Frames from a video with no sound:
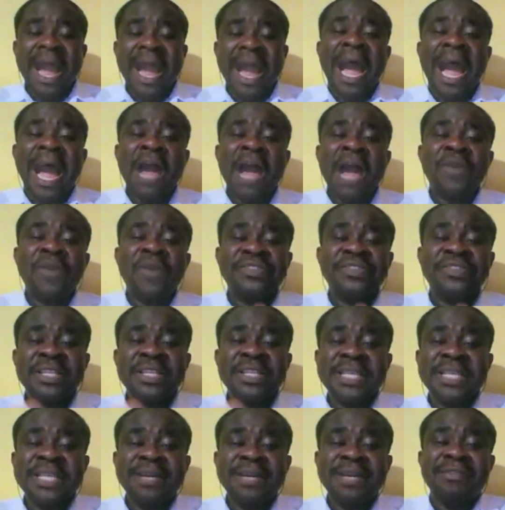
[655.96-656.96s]
IFRS
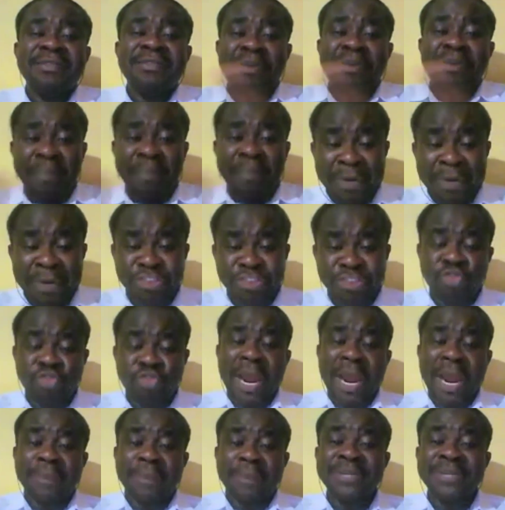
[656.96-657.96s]
18
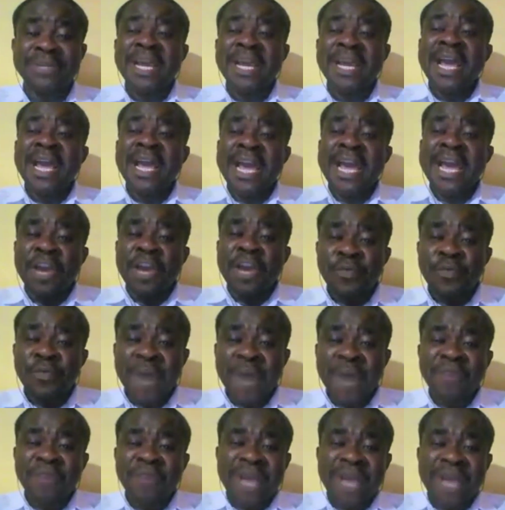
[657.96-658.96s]
prescribes a
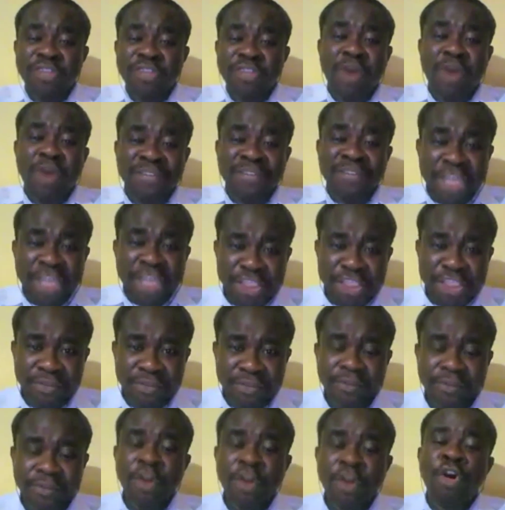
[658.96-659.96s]
5
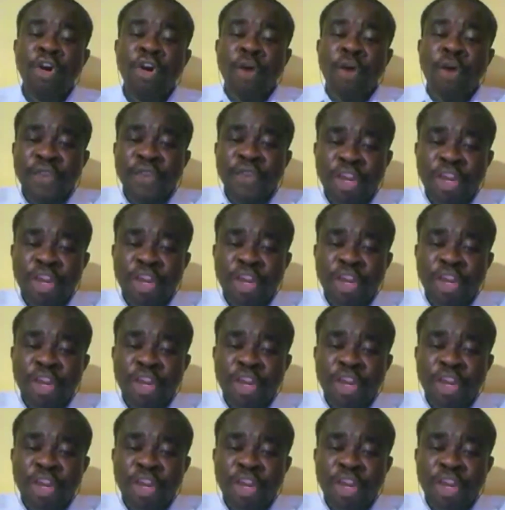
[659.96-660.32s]
categorization of